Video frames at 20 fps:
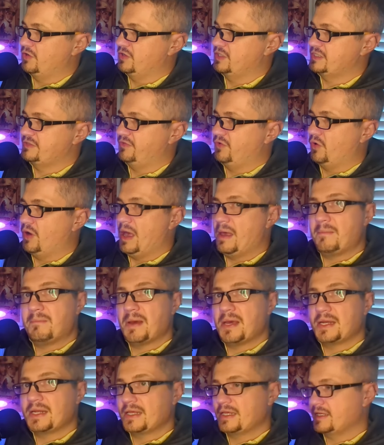for
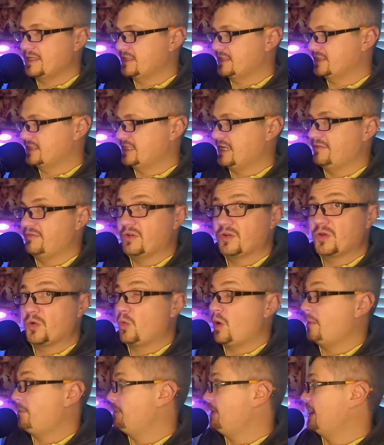embedding stuff on your
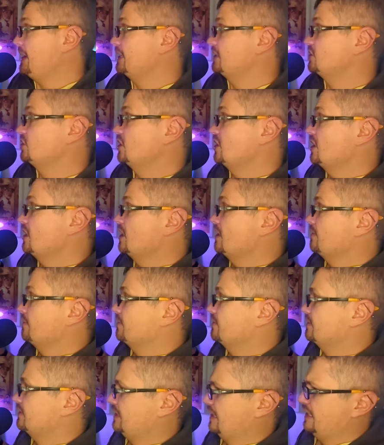web page.
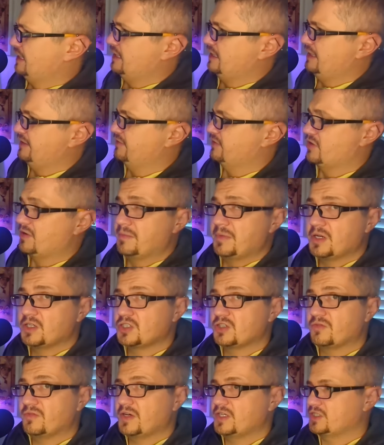They have a
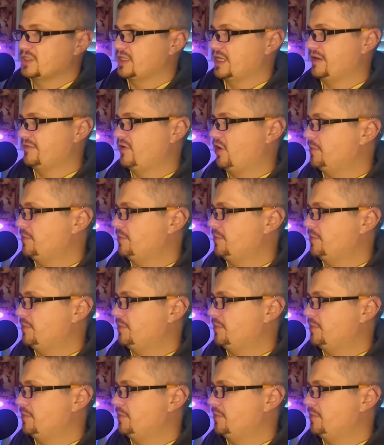commercial version, they have an open